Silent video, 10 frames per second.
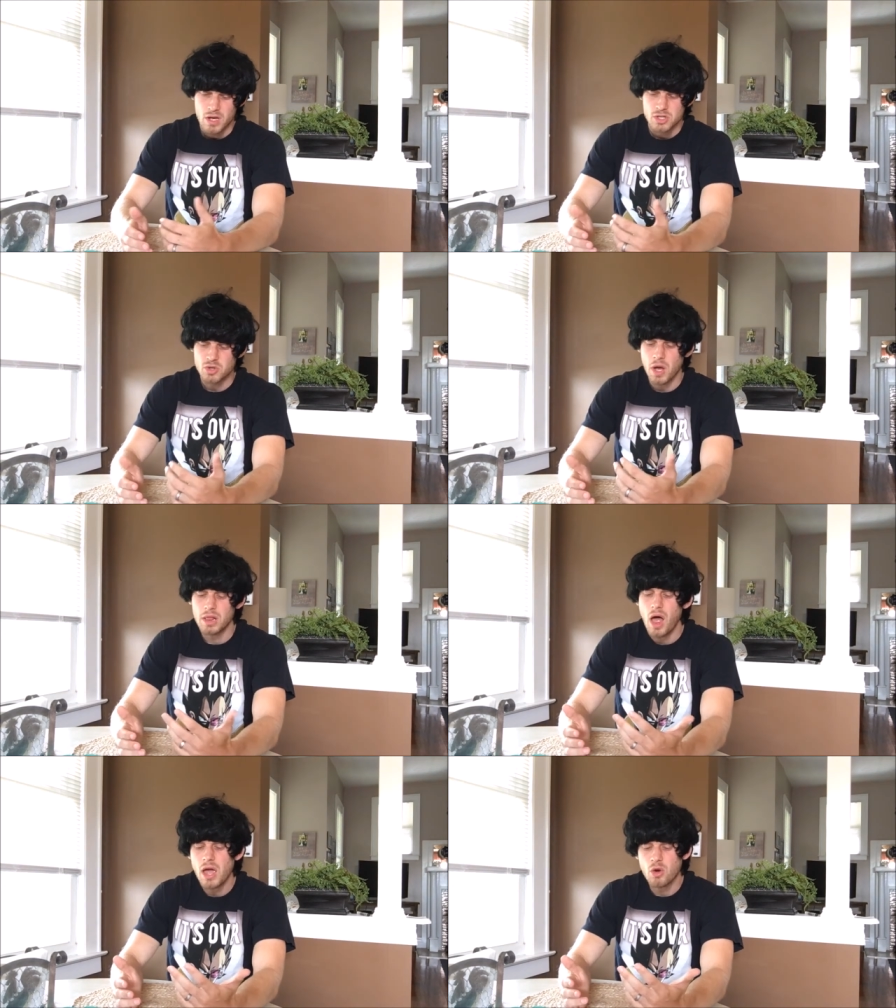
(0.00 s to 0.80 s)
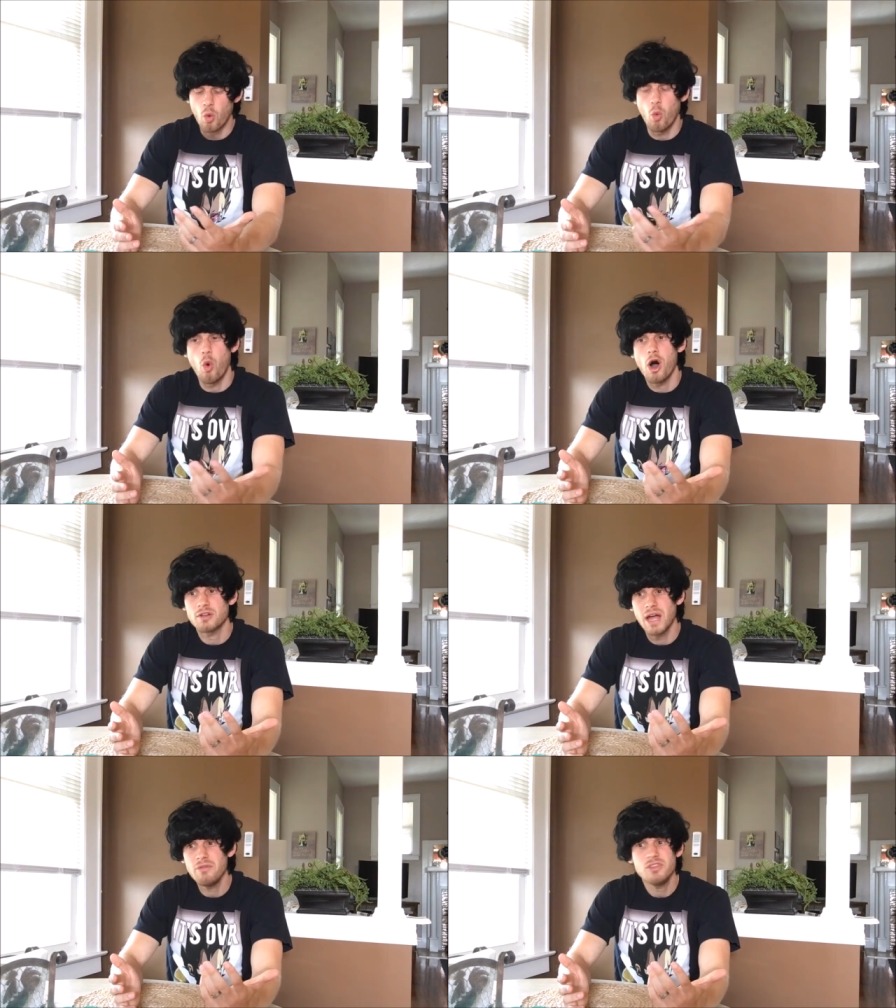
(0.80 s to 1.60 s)
So I like
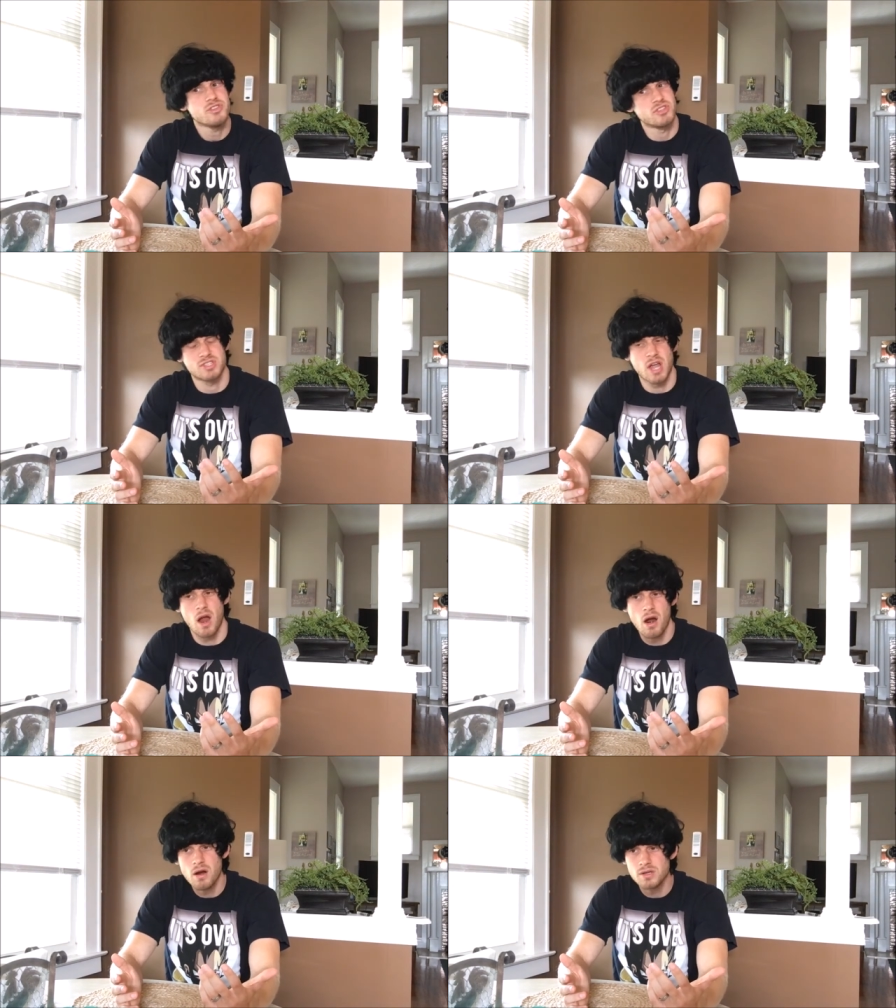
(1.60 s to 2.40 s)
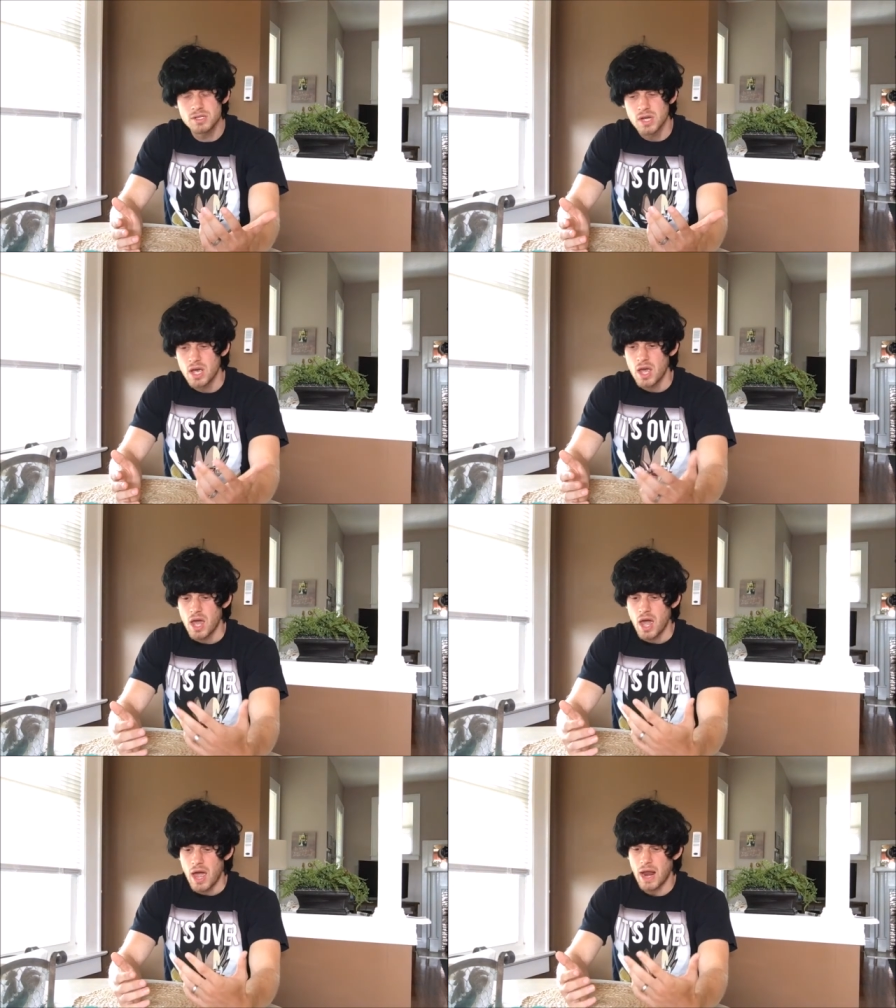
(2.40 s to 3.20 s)
walk down the stairs
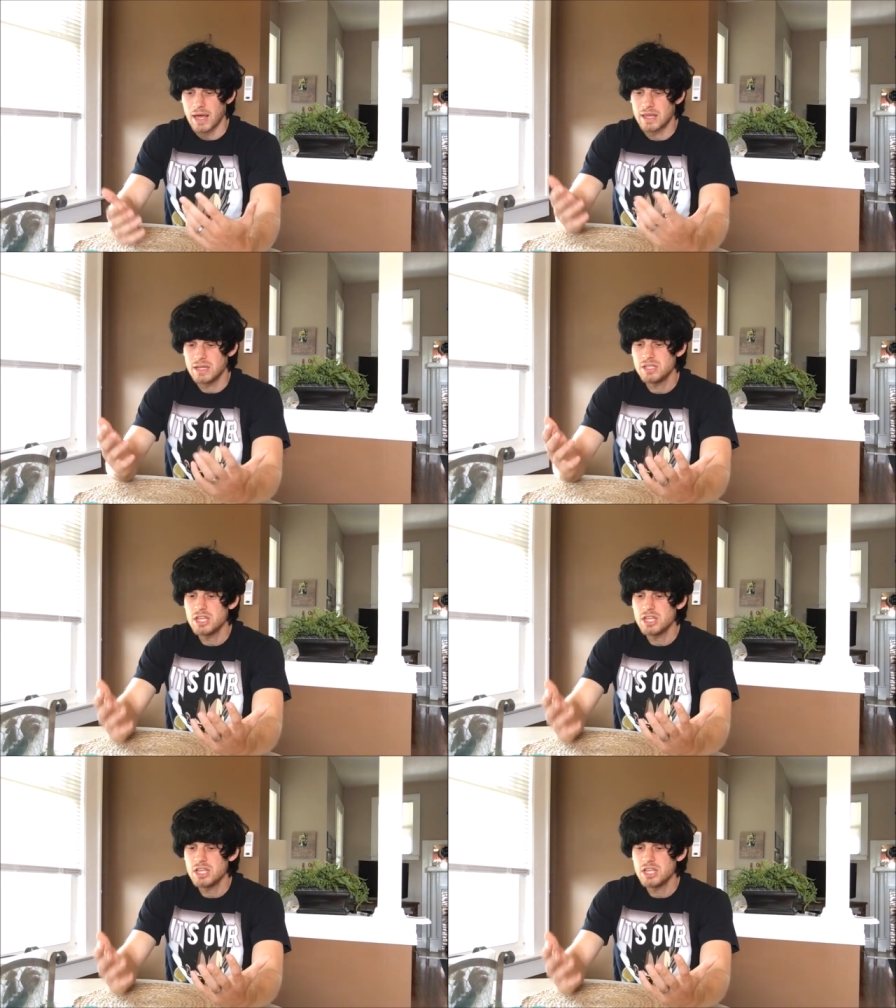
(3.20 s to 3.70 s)
and I get